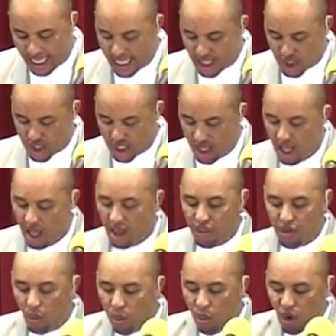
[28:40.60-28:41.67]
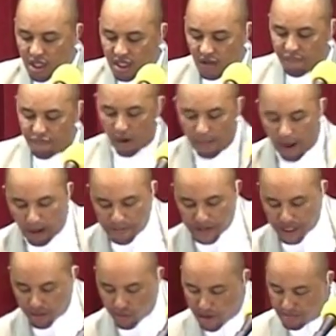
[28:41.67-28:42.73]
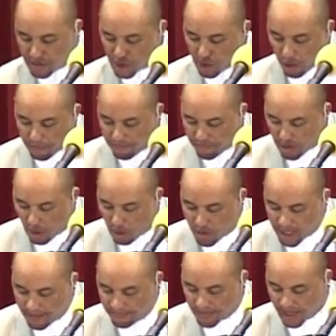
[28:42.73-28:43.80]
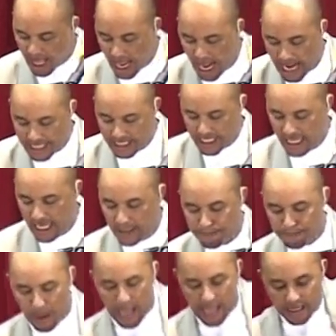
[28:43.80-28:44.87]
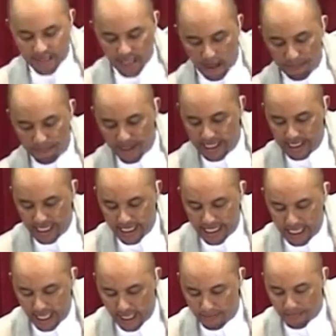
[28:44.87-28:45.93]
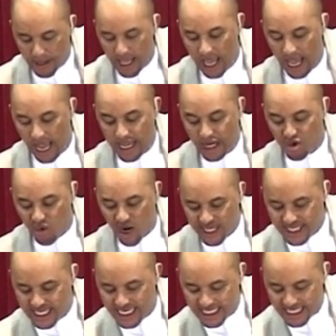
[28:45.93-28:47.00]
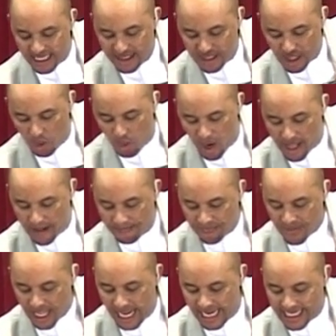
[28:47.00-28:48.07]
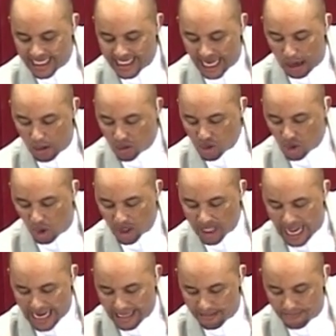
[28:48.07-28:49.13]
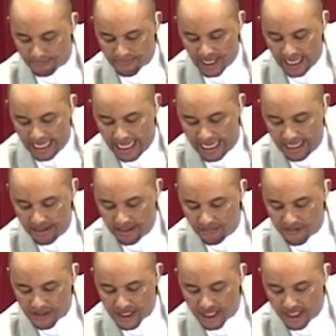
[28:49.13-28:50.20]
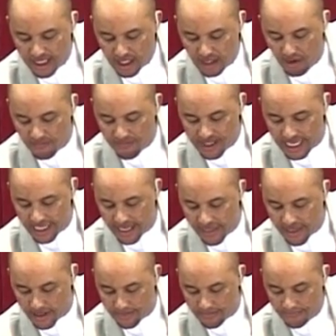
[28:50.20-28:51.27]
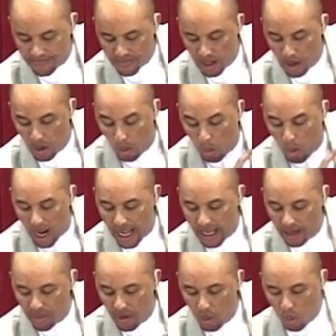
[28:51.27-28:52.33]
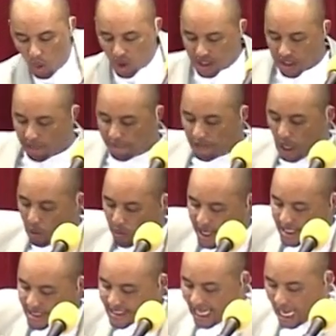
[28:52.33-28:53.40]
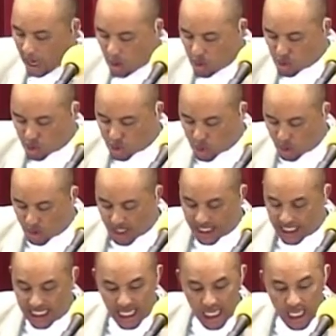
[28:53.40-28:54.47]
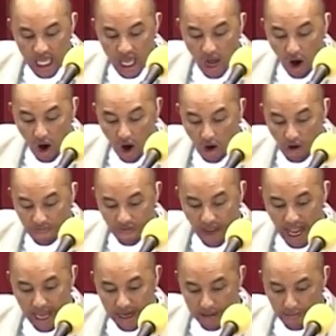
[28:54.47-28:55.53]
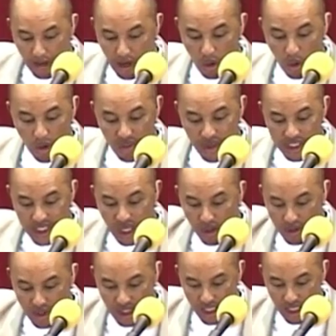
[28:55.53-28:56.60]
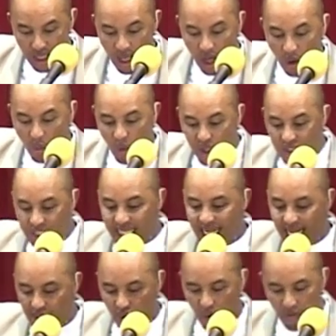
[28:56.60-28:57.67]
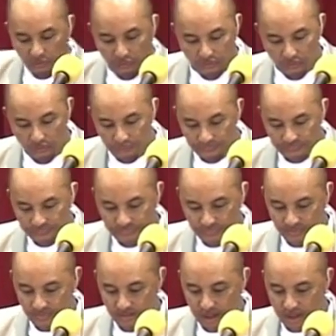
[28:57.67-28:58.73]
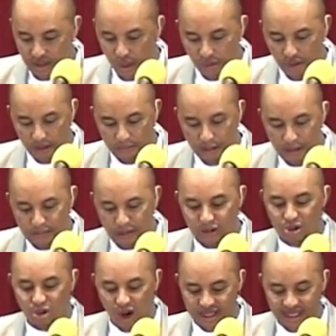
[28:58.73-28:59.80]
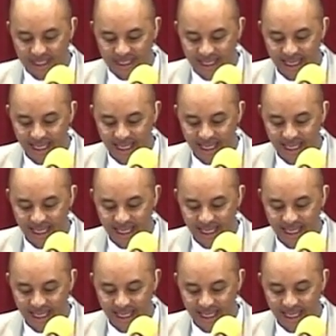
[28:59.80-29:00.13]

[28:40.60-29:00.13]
edge, the water from upstream stopped flowing and it piled up in a heap a great distance away at a town called Adam in the vicinity of Zarethan, while the water flowing down to the sea of Arabah or the Salt Sea was cut off. So the people crossed